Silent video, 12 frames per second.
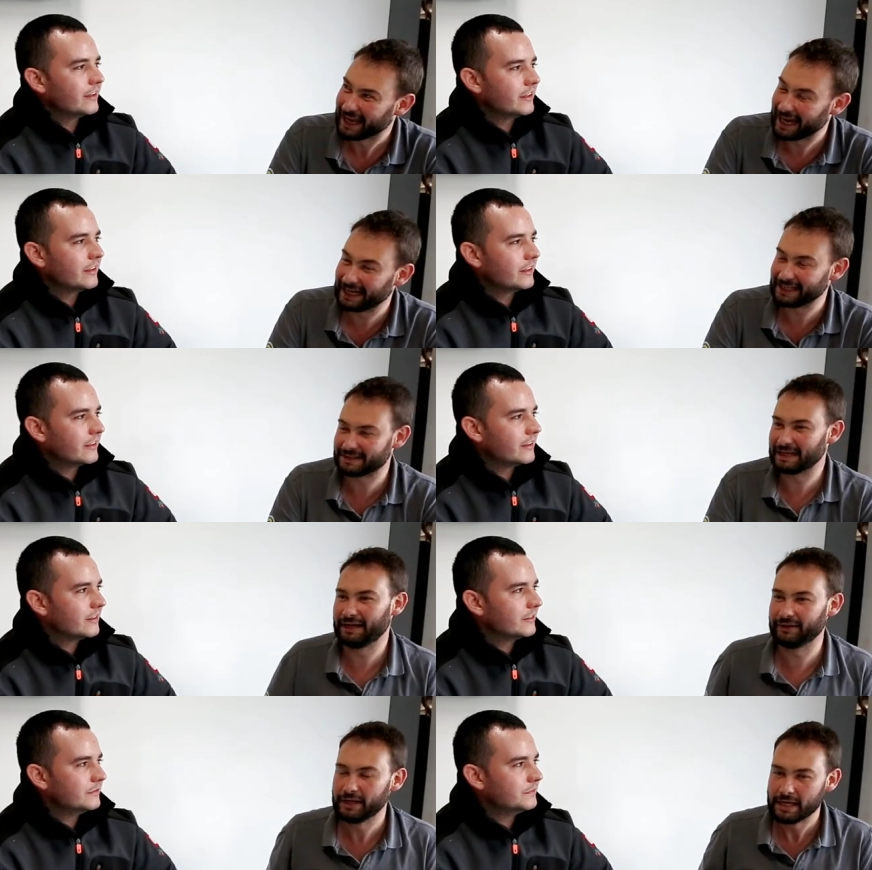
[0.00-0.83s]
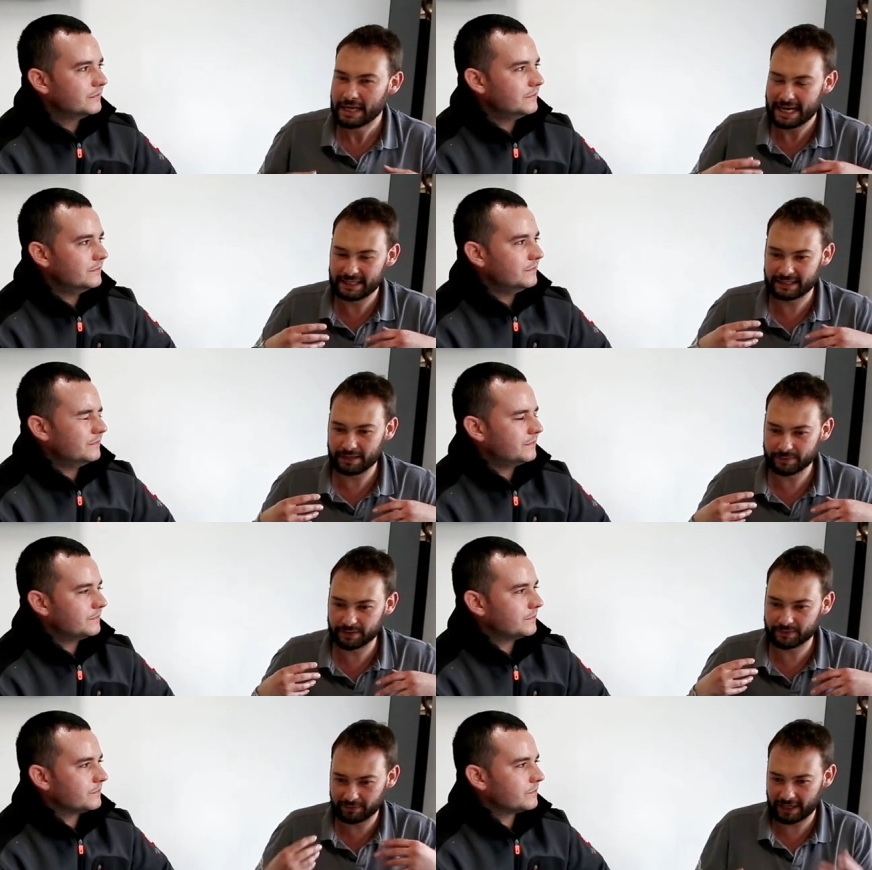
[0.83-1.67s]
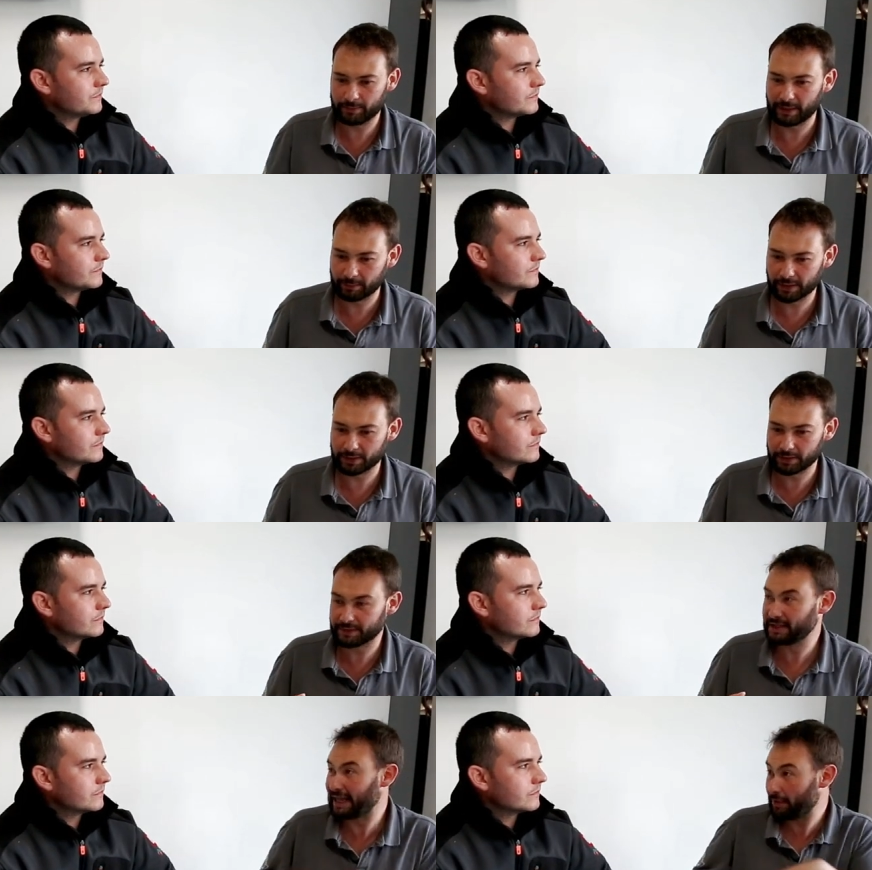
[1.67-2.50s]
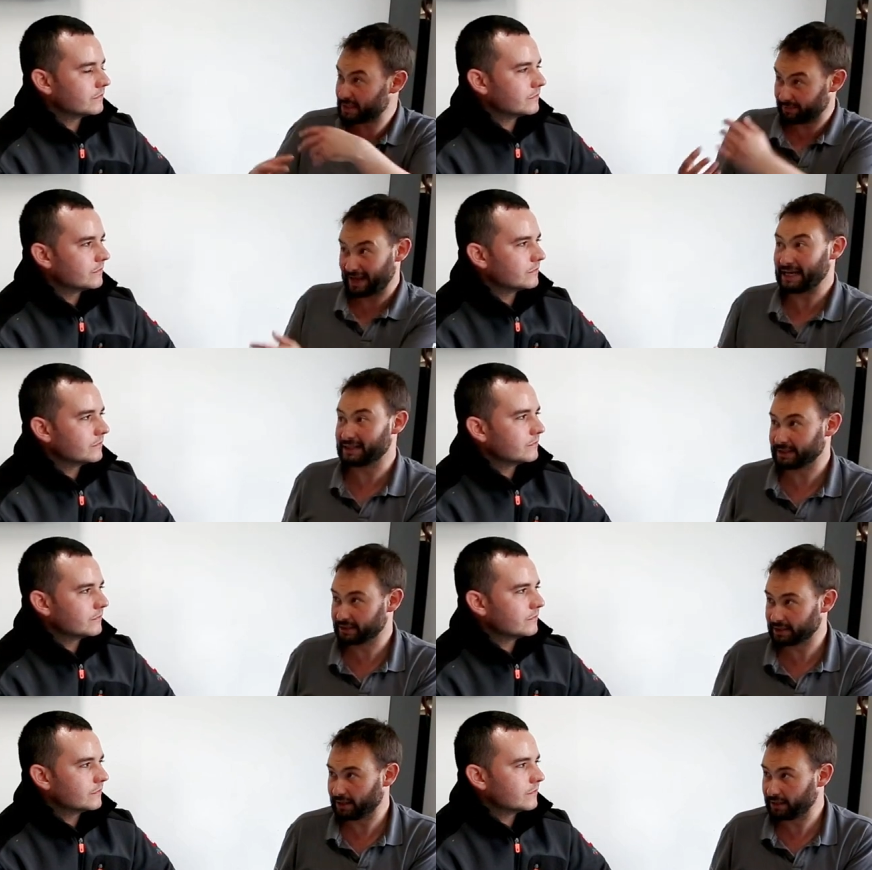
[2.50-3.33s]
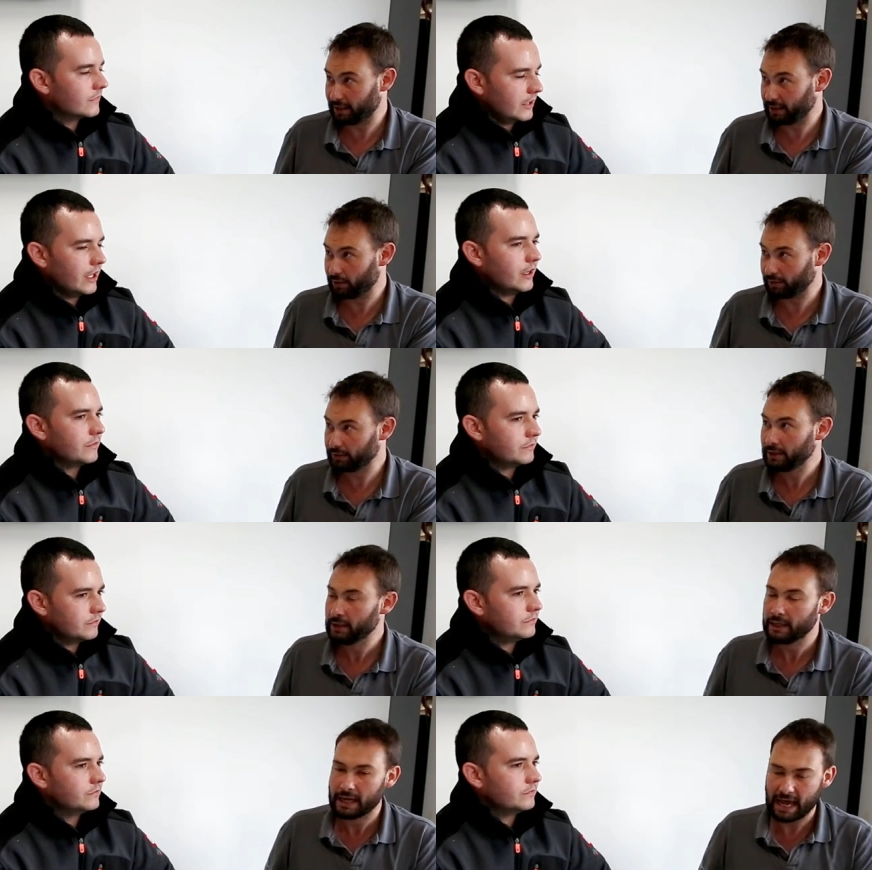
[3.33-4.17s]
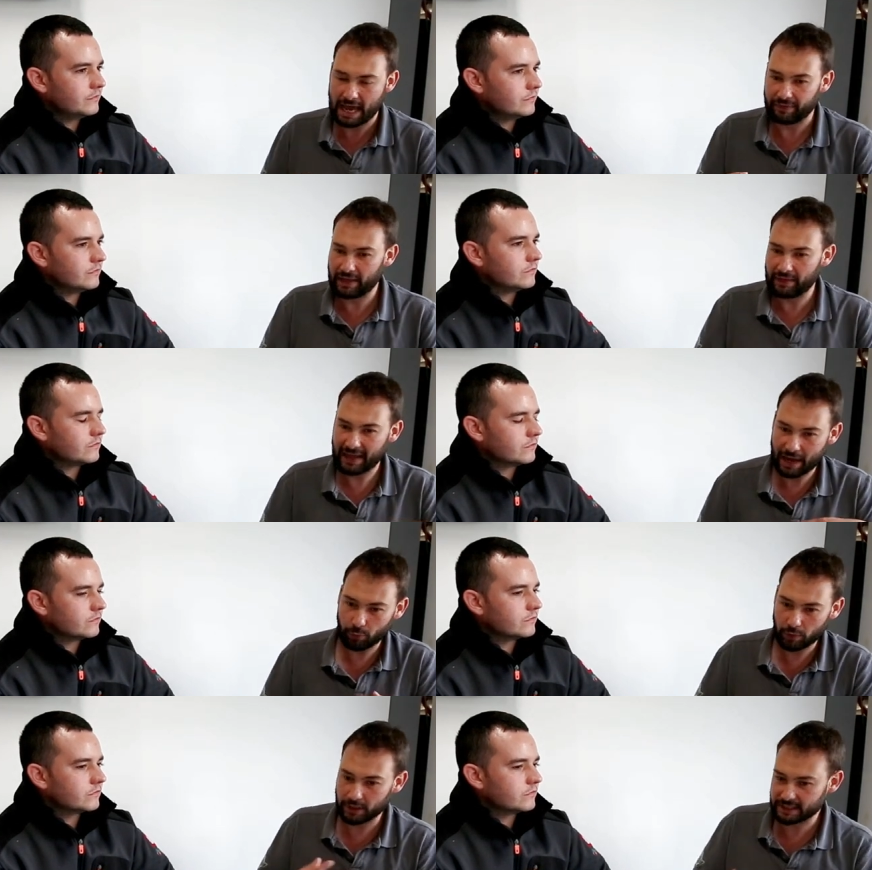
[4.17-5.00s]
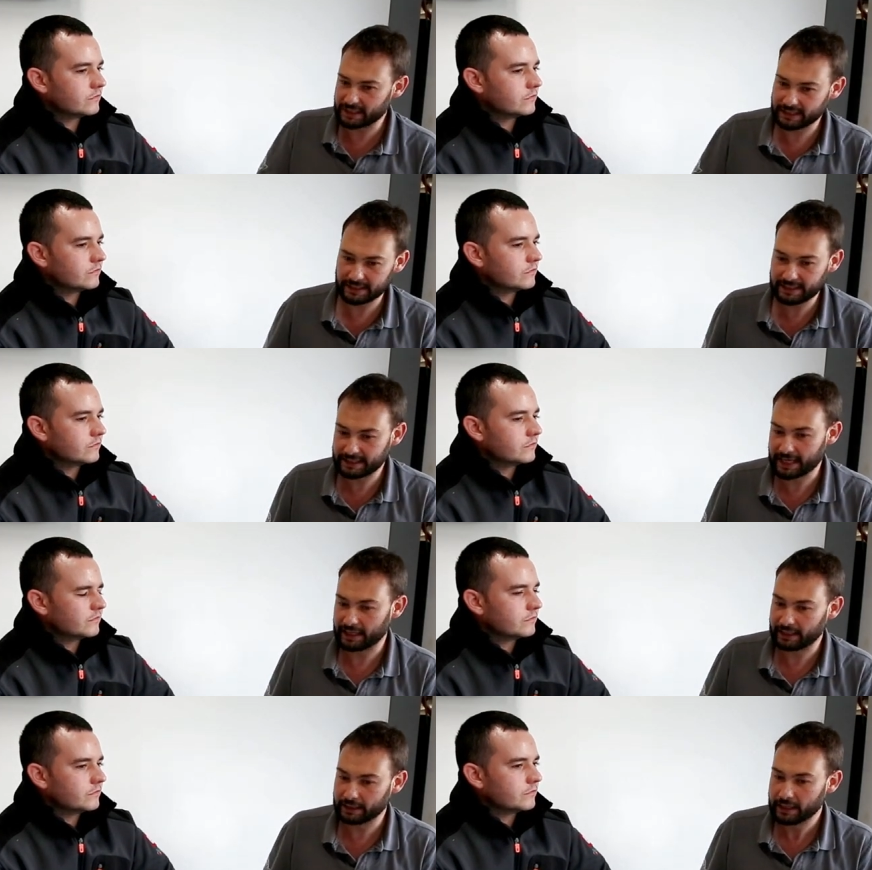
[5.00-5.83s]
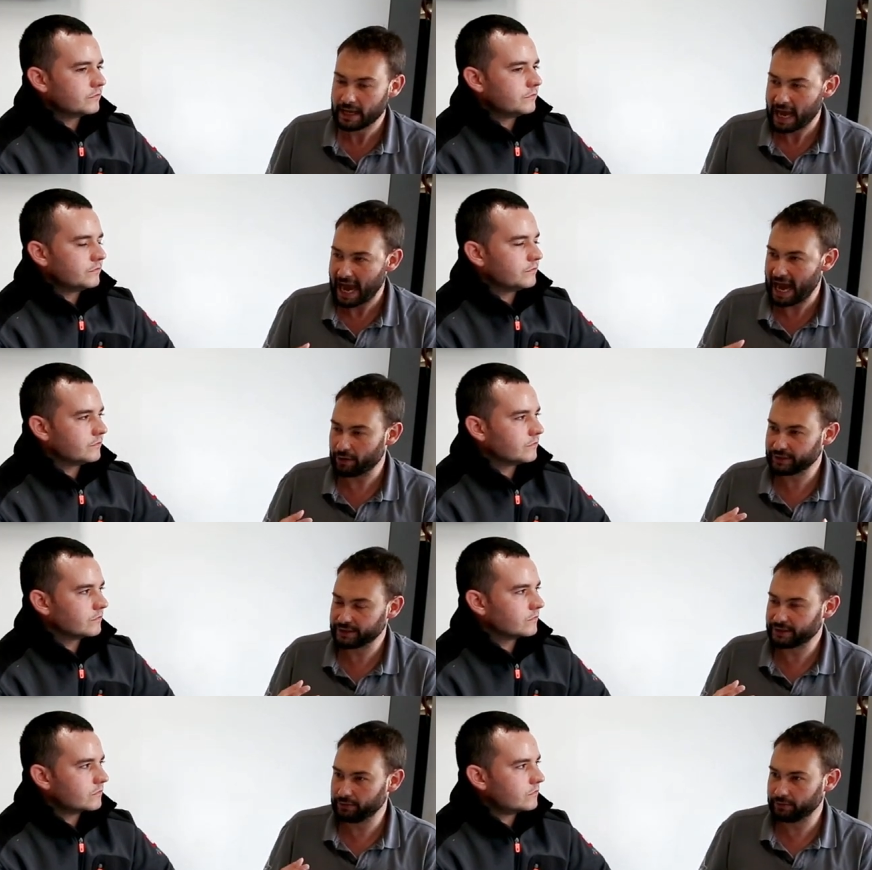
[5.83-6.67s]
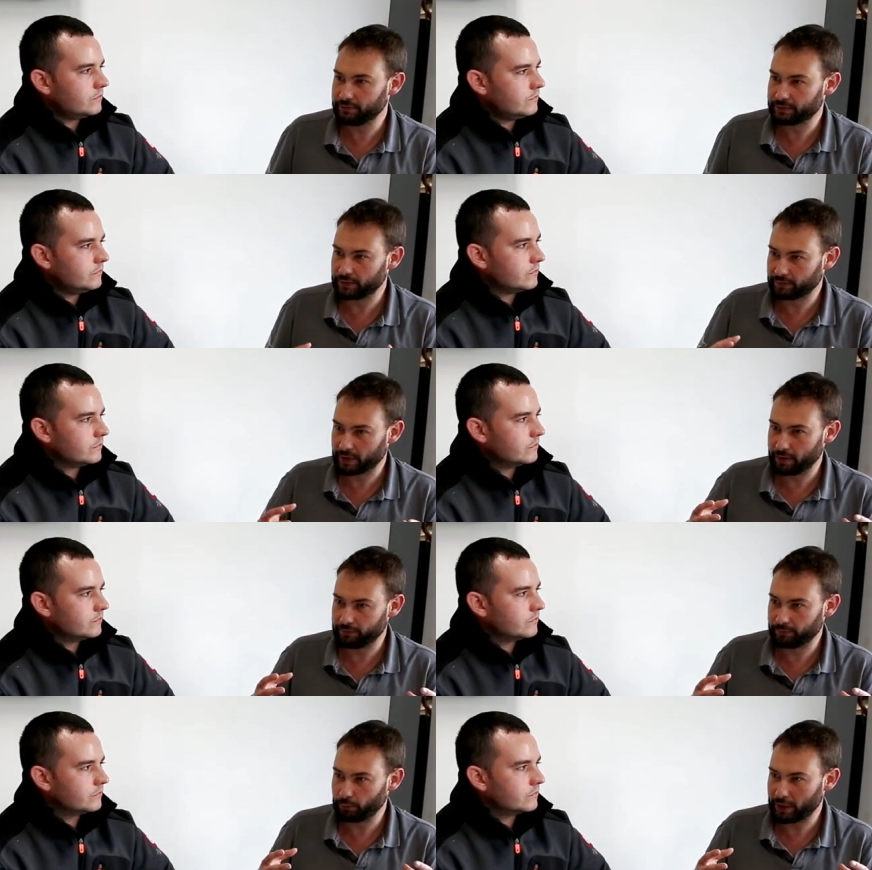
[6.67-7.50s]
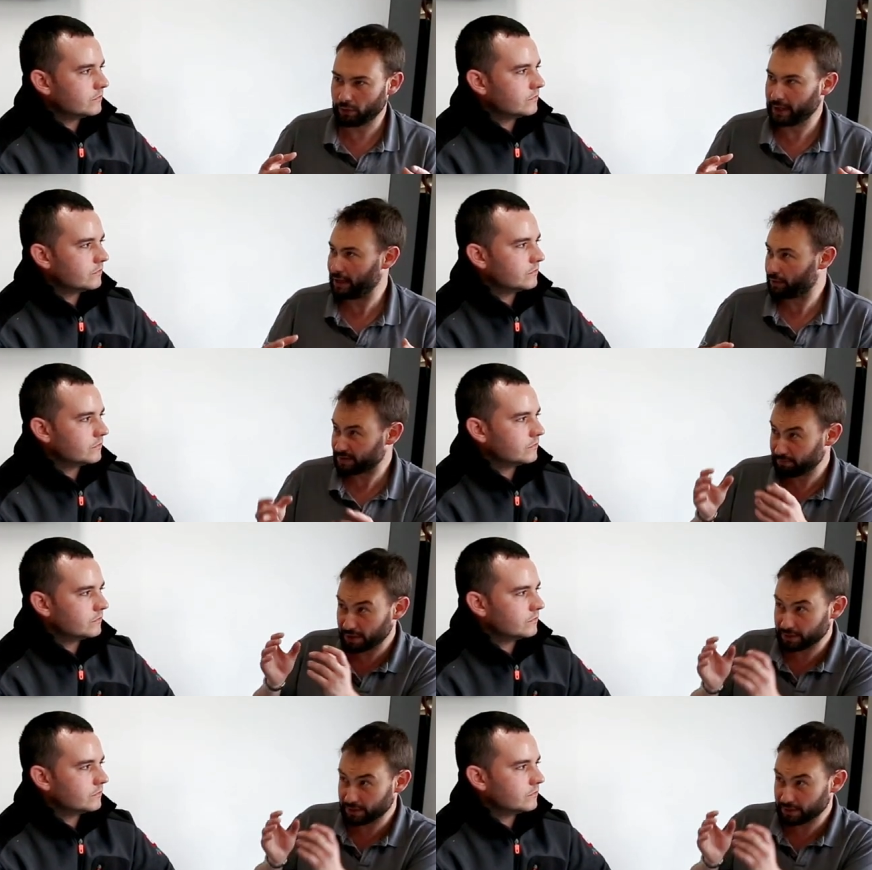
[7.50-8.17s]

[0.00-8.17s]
Speaker 1: And it's, and in terms of developing, because obviously that was the valeting side early on, and then that worked into detailing. How did you sort of go from where you are now? Because